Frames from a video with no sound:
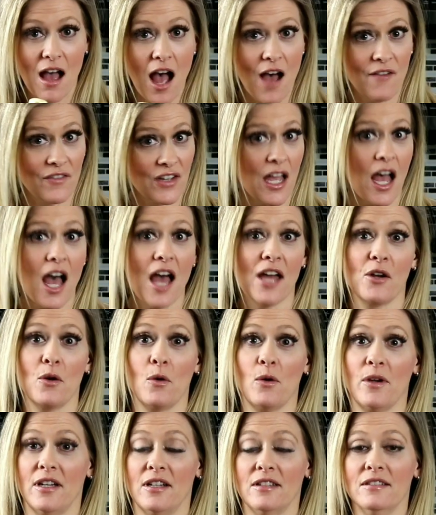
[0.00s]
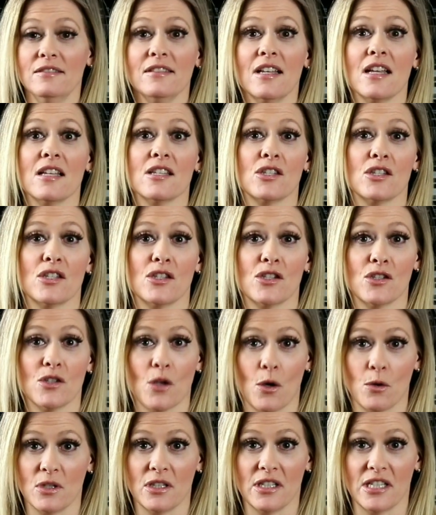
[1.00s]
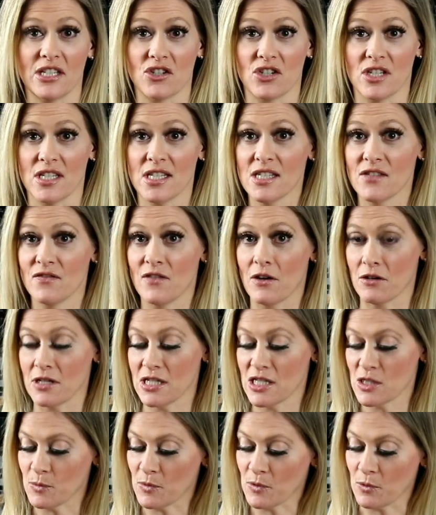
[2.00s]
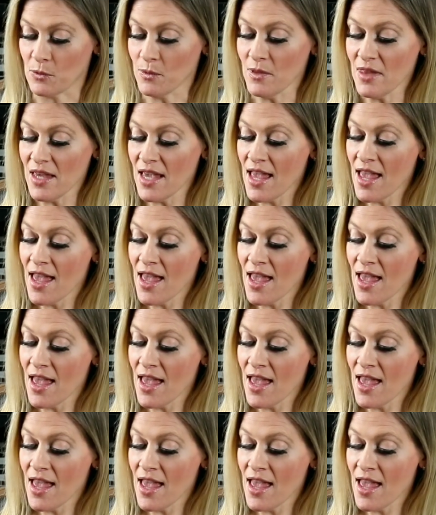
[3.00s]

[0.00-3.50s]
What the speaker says: avocado oil, so delicious, very smooth,